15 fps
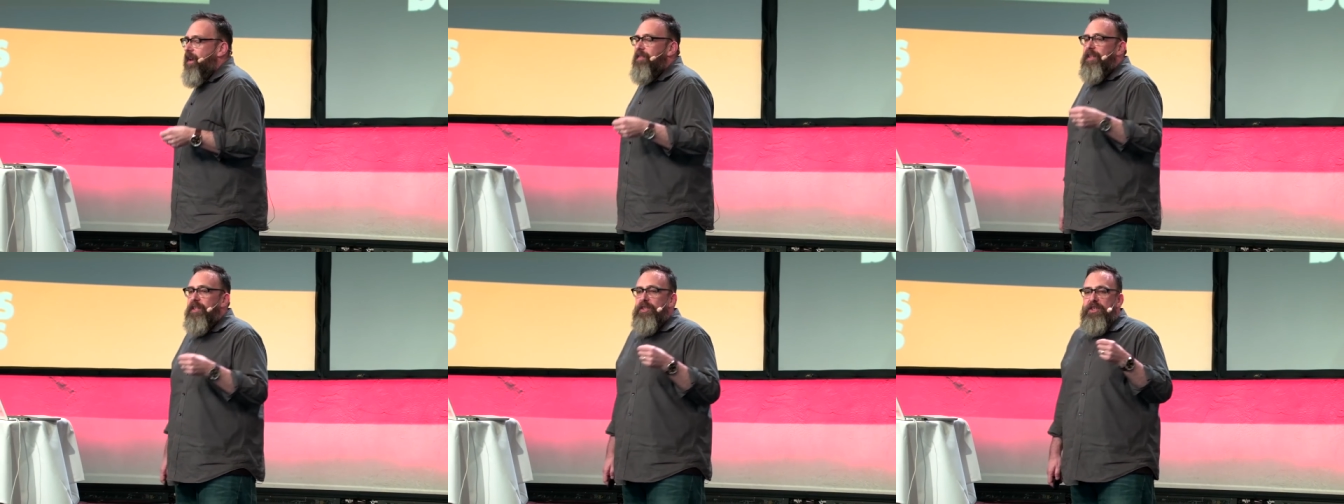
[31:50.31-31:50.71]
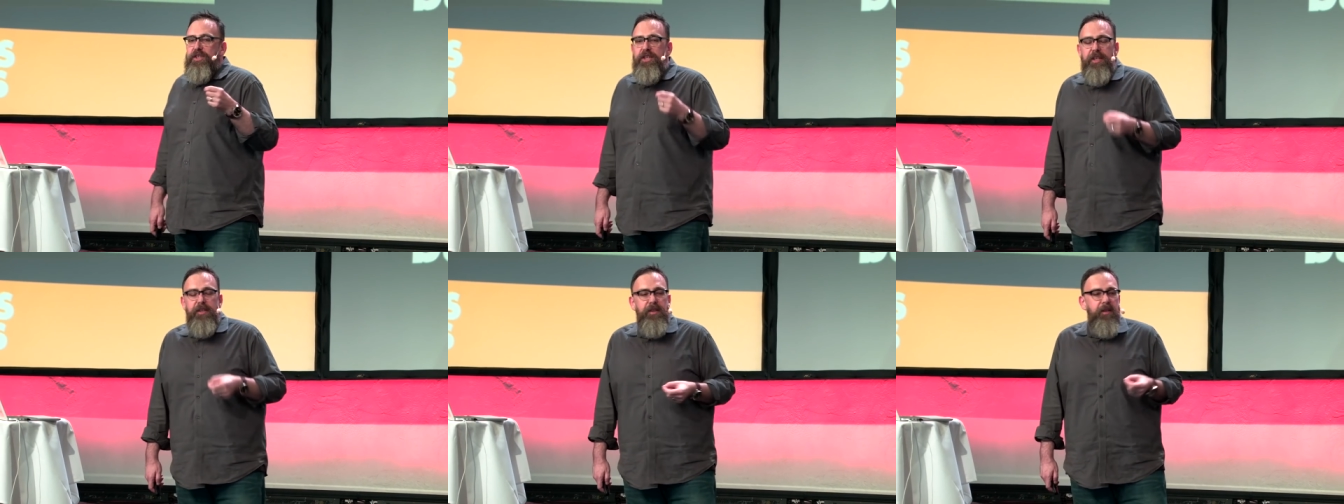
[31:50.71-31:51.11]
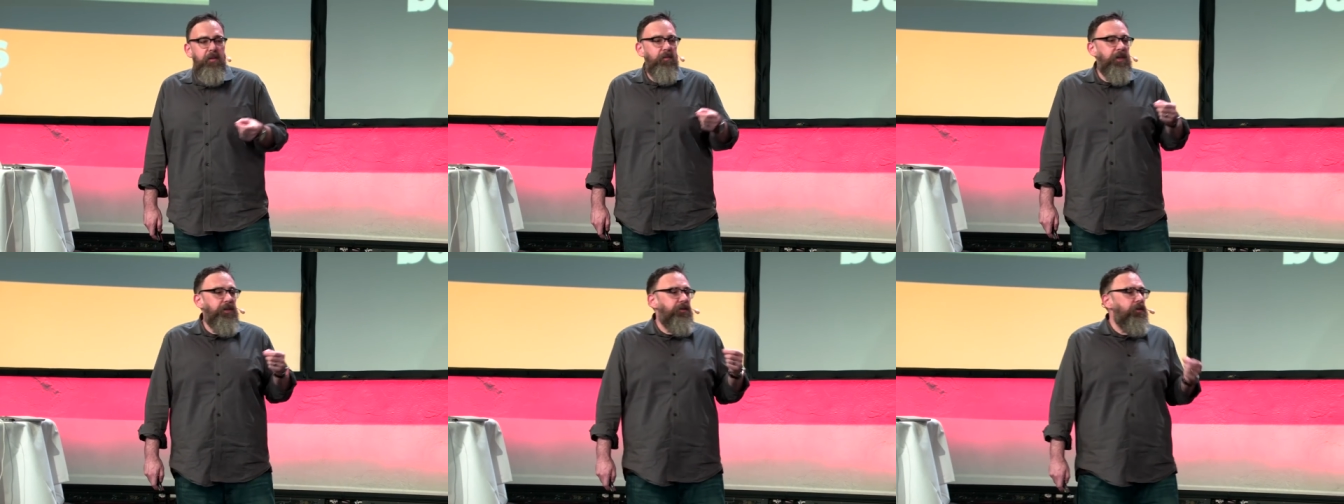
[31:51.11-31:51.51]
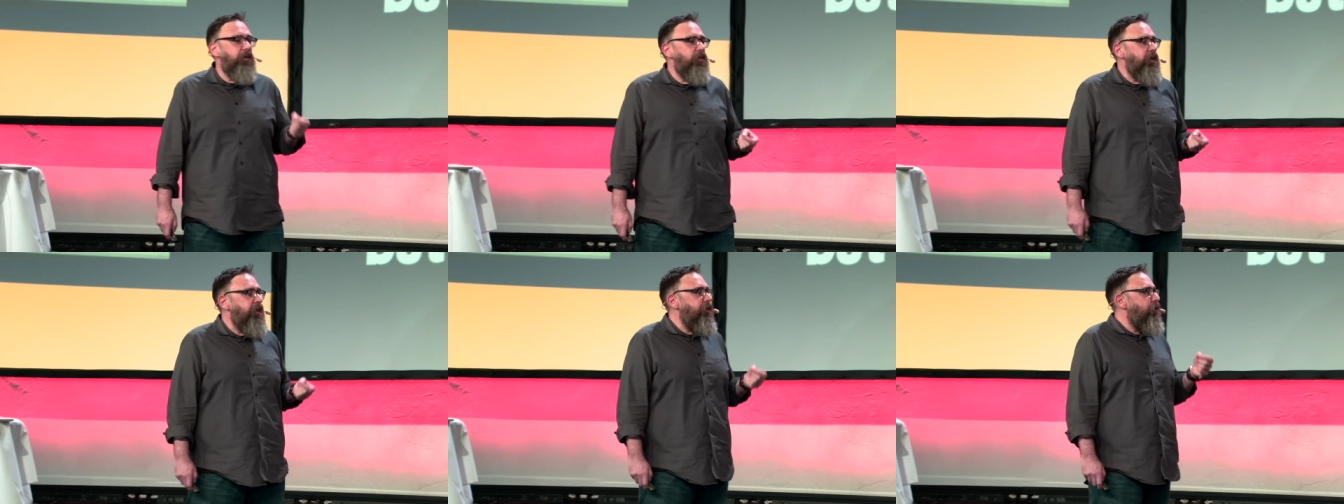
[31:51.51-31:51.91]
This shit that we
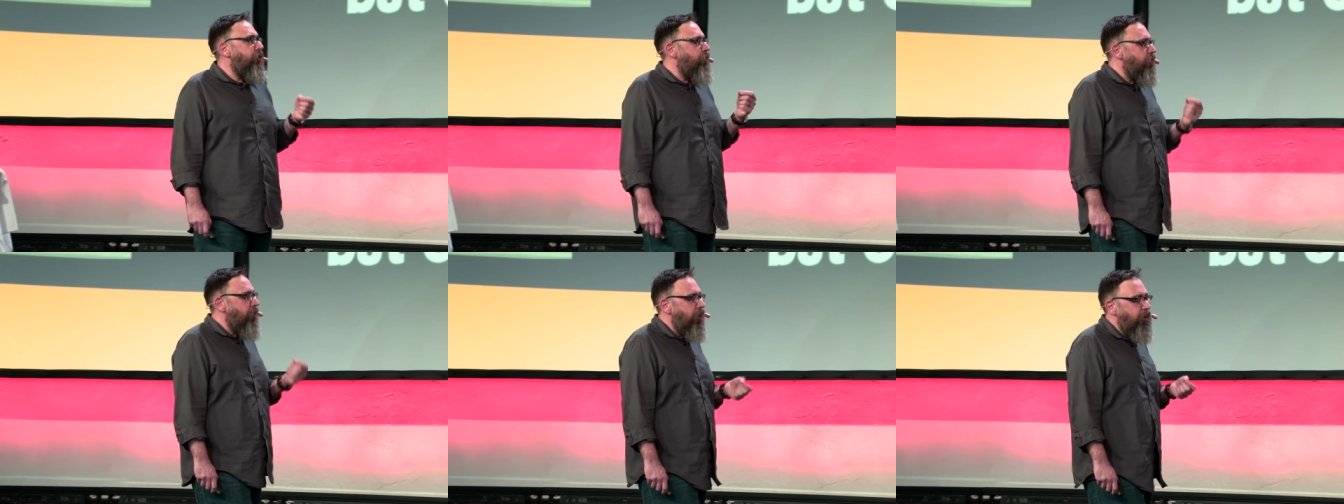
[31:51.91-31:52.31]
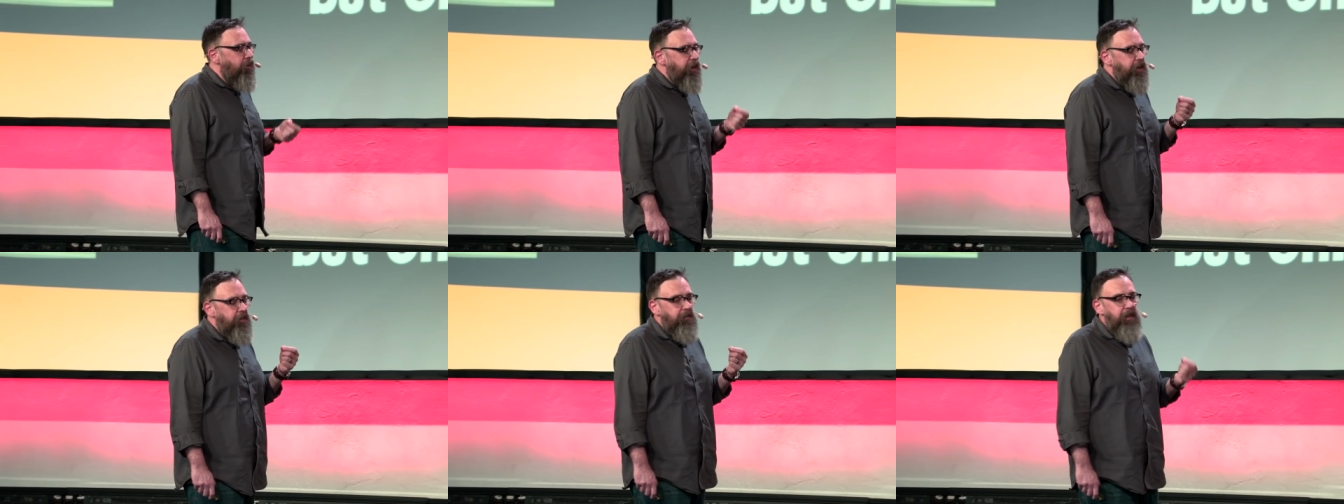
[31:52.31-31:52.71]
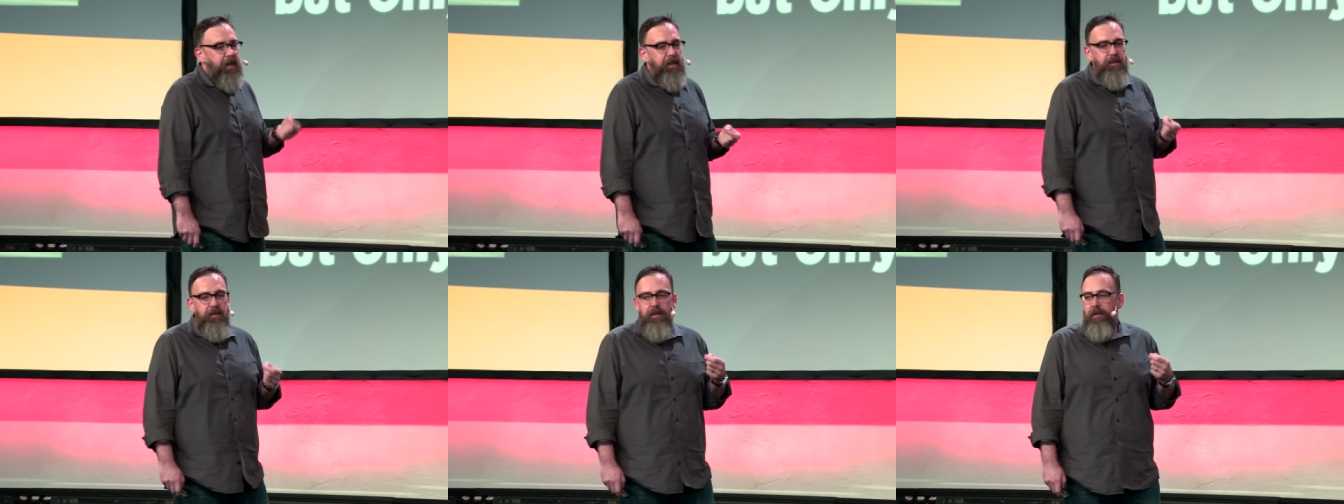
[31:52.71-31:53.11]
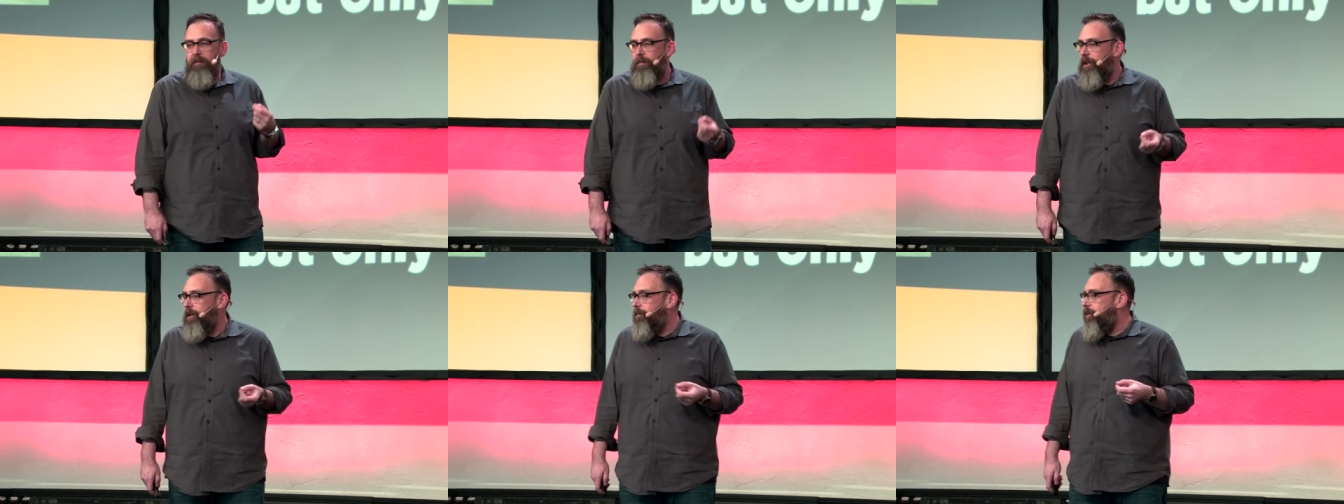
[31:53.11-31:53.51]
do is so enmeshed in
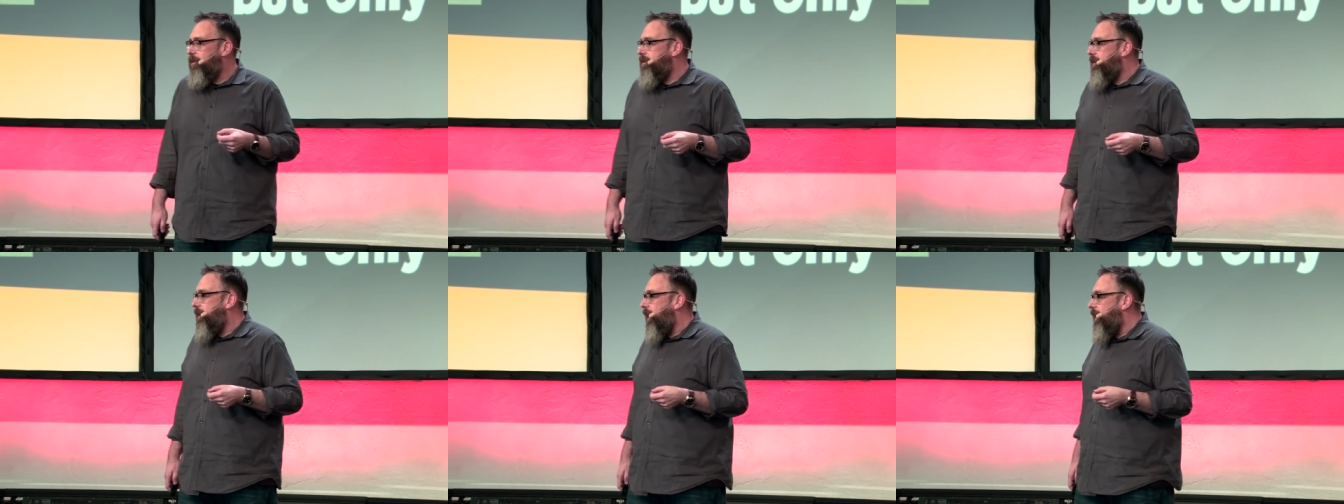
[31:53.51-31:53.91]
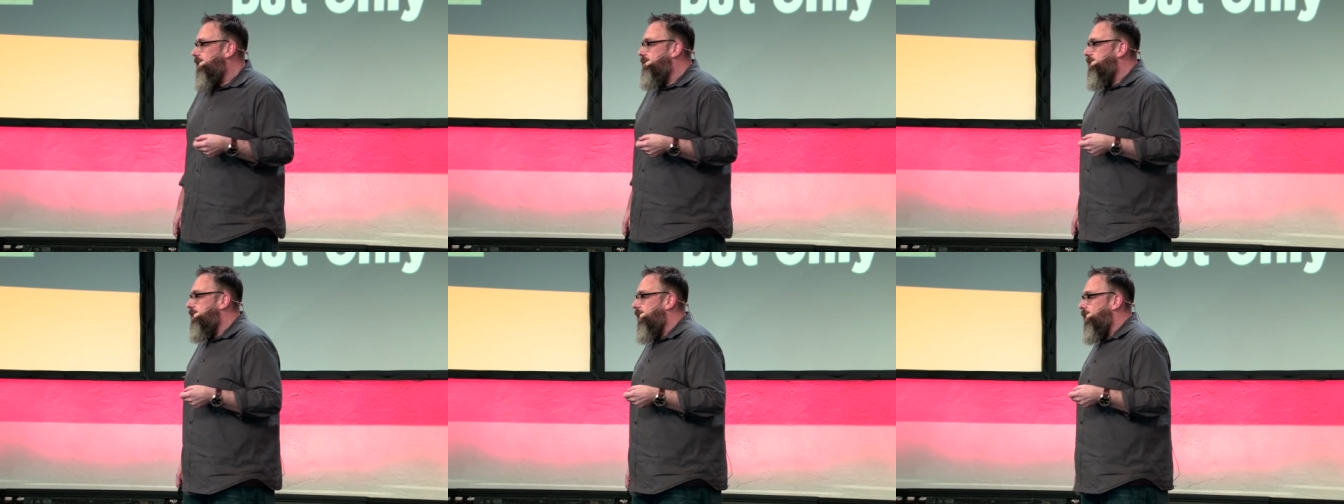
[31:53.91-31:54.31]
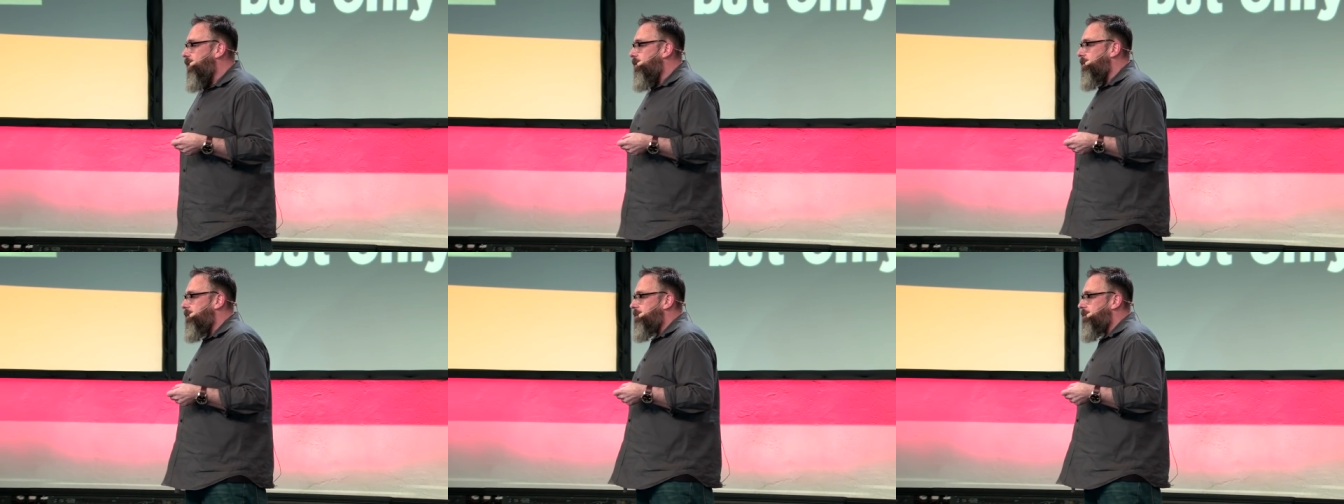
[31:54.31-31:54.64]
people's lives now.